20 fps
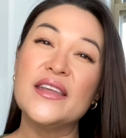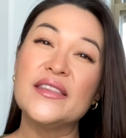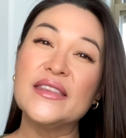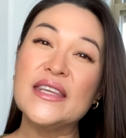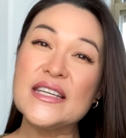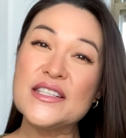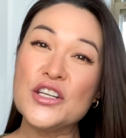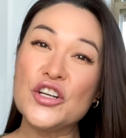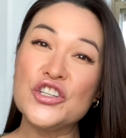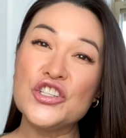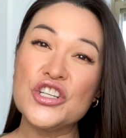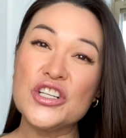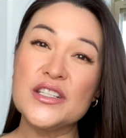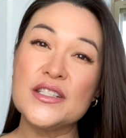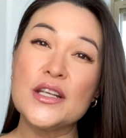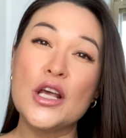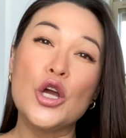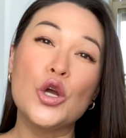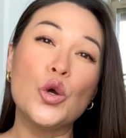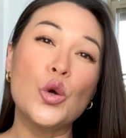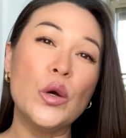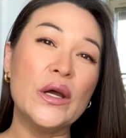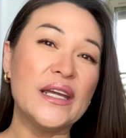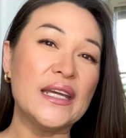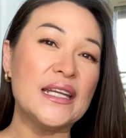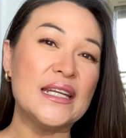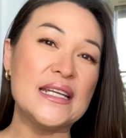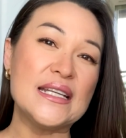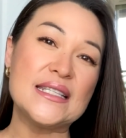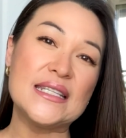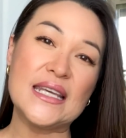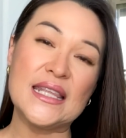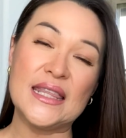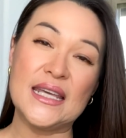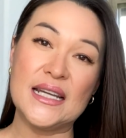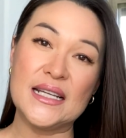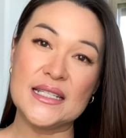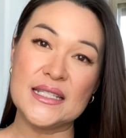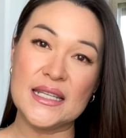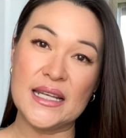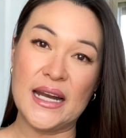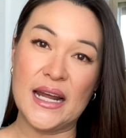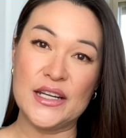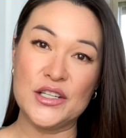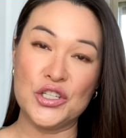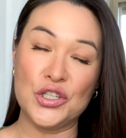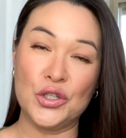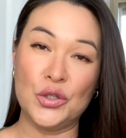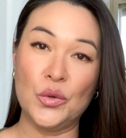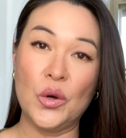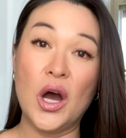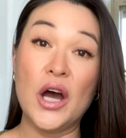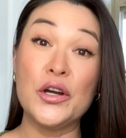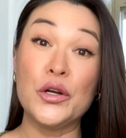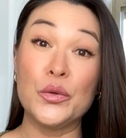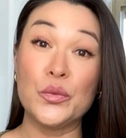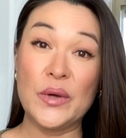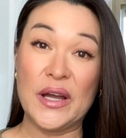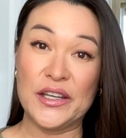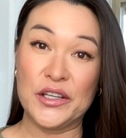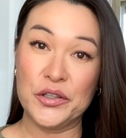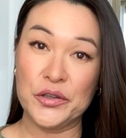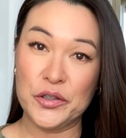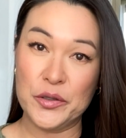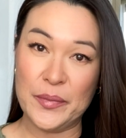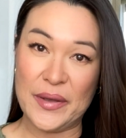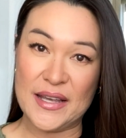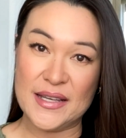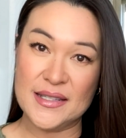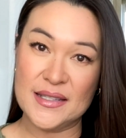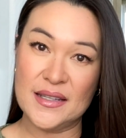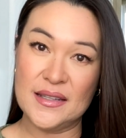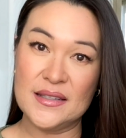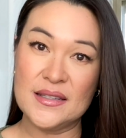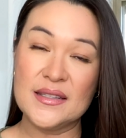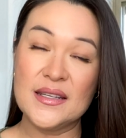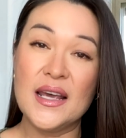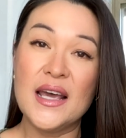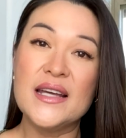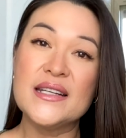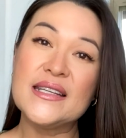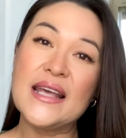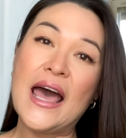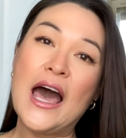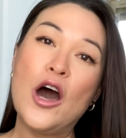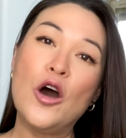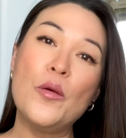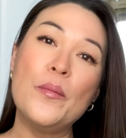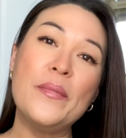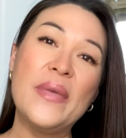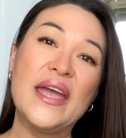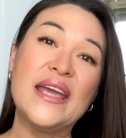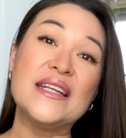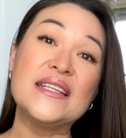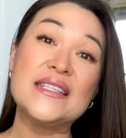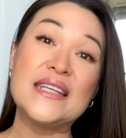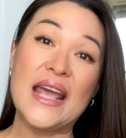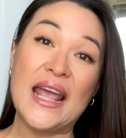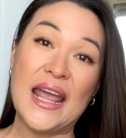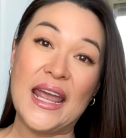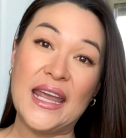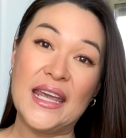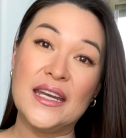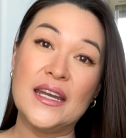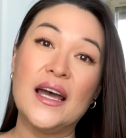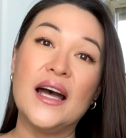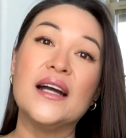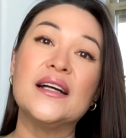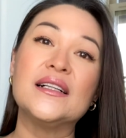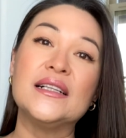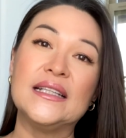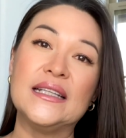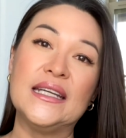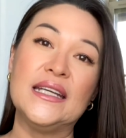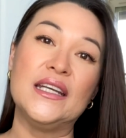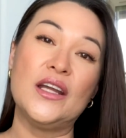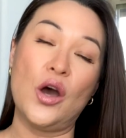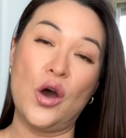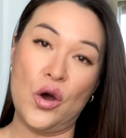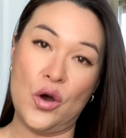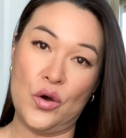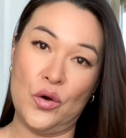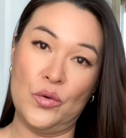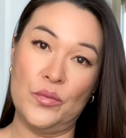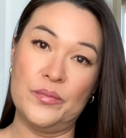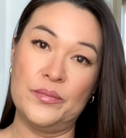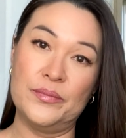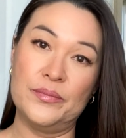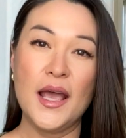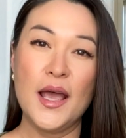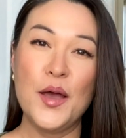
These are just quick and easy things that I do on a regular basis to help maintain a clean home.